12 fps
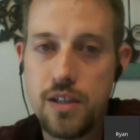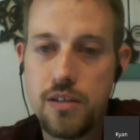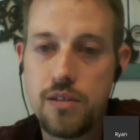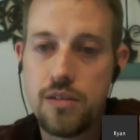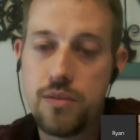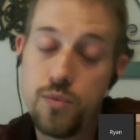
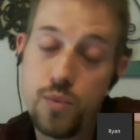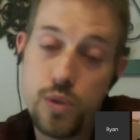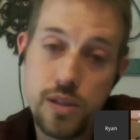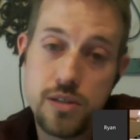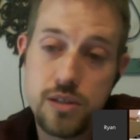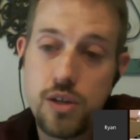
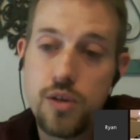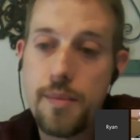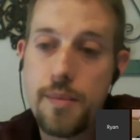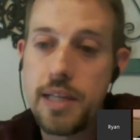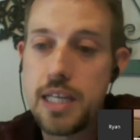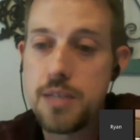Well, so I
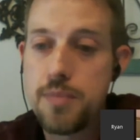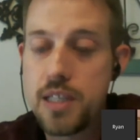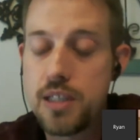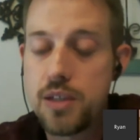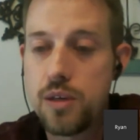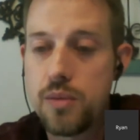mean that's
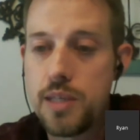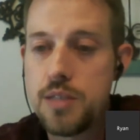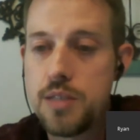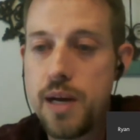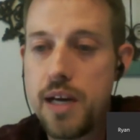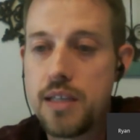basically what it means
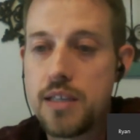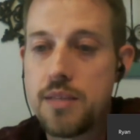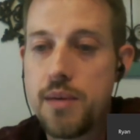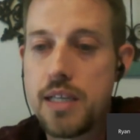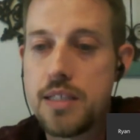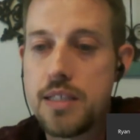
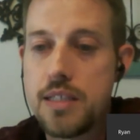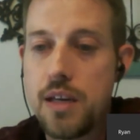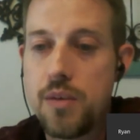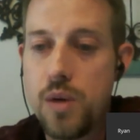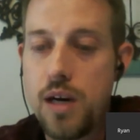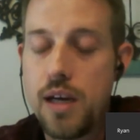by
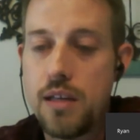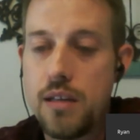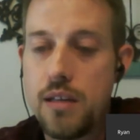staying wide.